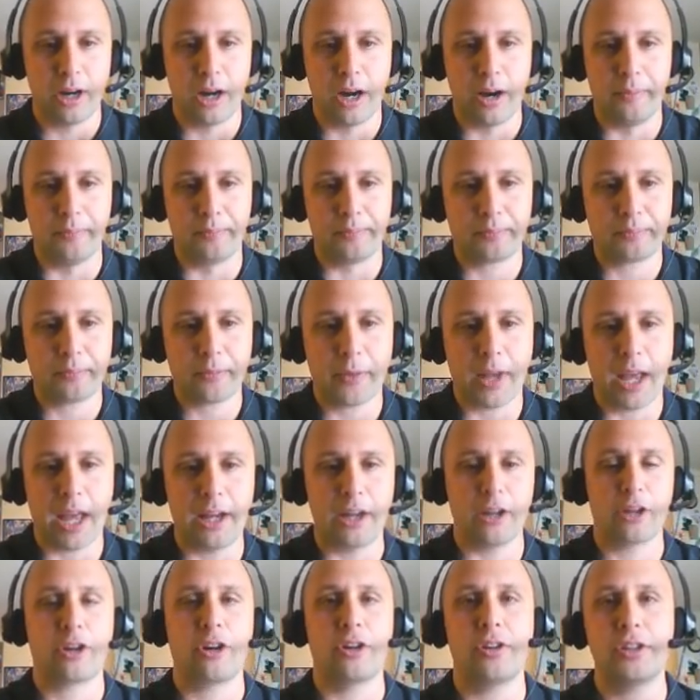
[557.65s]

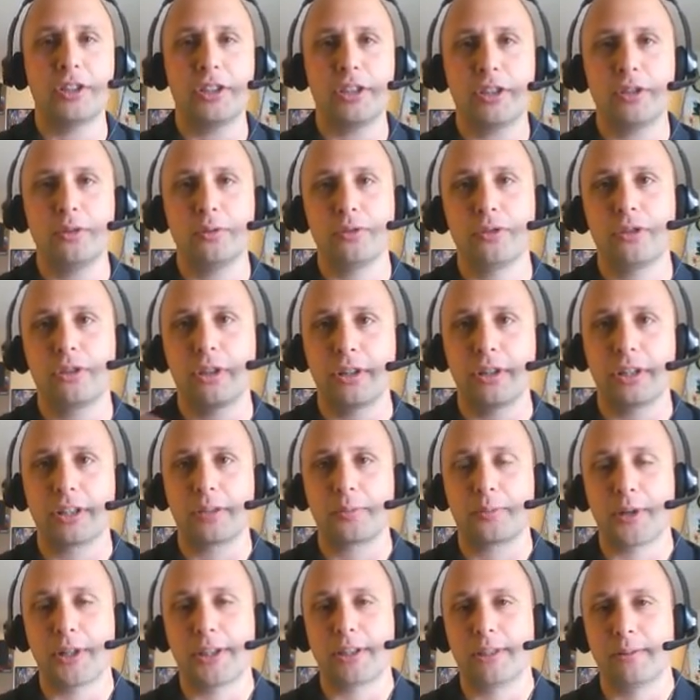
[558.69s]
And encourage students to
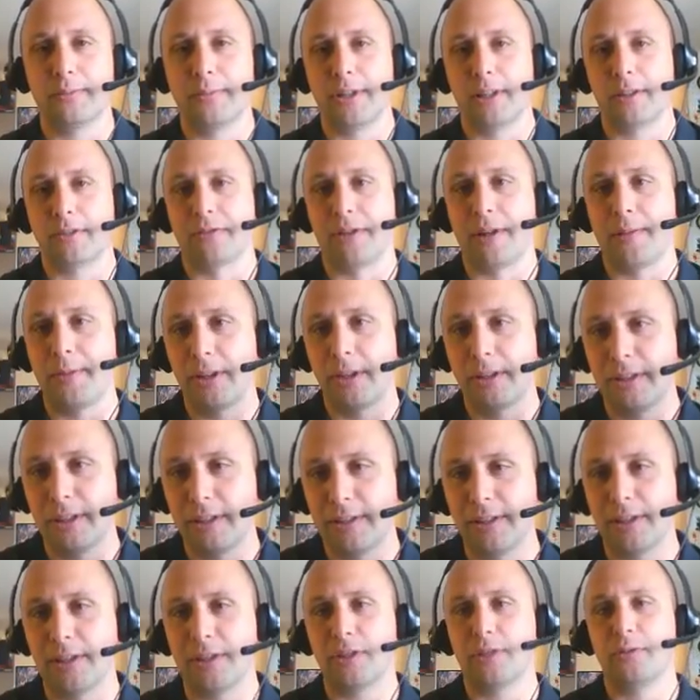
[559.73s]
express themselves, right?
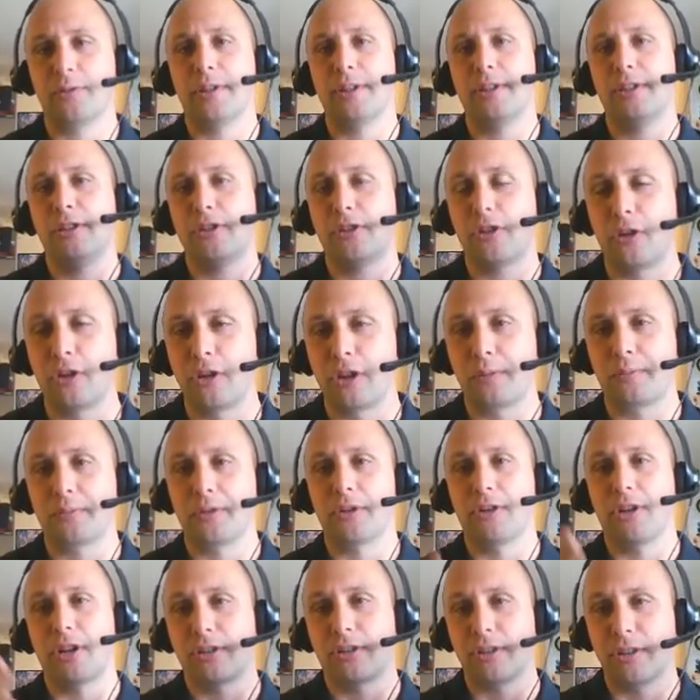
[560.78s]
Because this is early
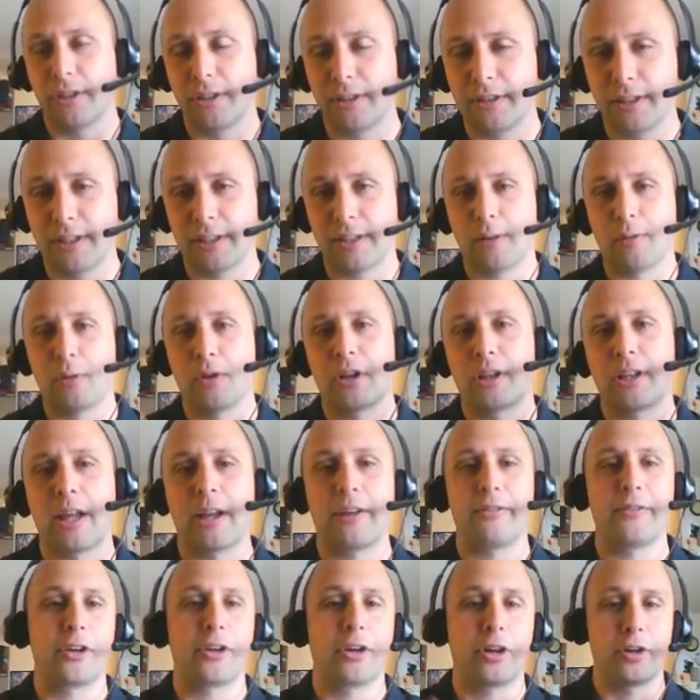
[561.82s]
production. They want a
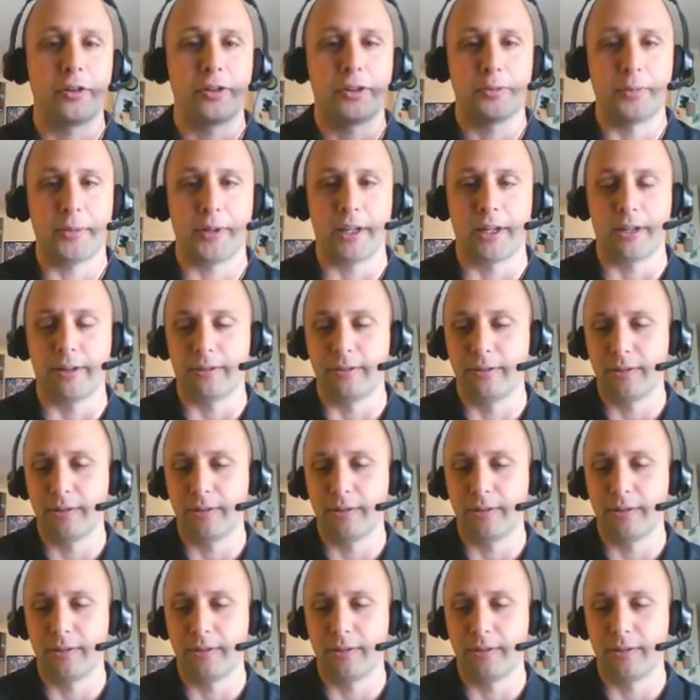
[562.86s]
lot of encouragement here.